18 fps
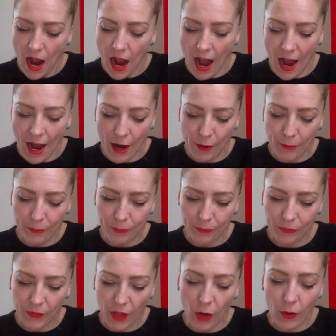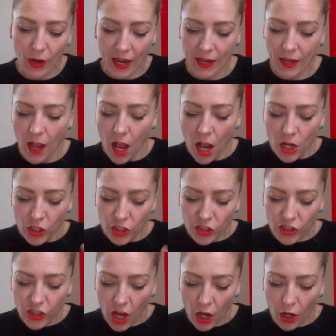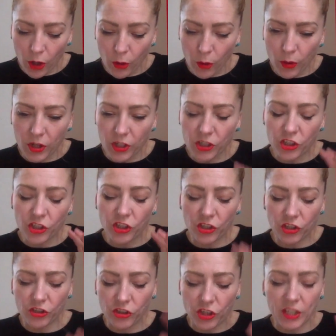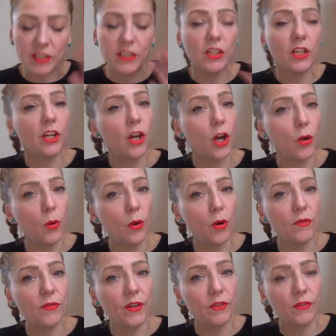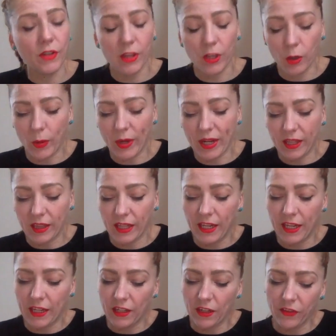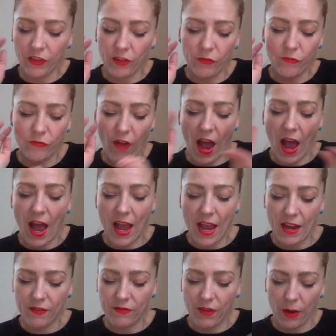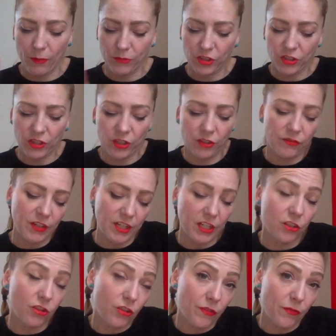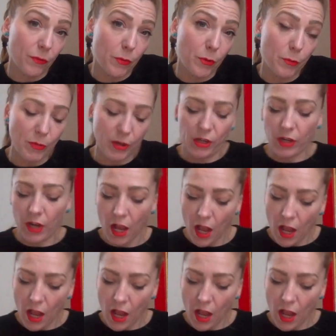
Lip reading: Okay, so just to go over really quickly, the 5, I'm just going to read it straight from the book,